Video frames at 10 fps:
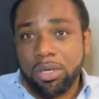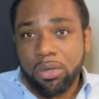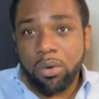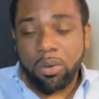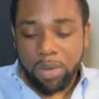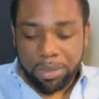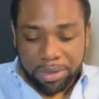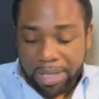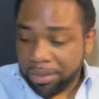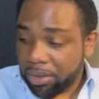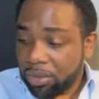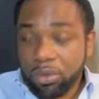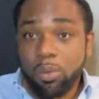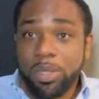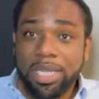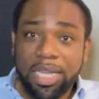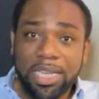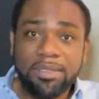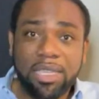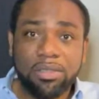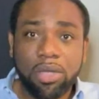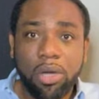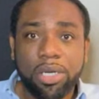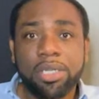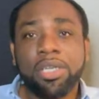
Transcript: go around that. So with that, let's get started.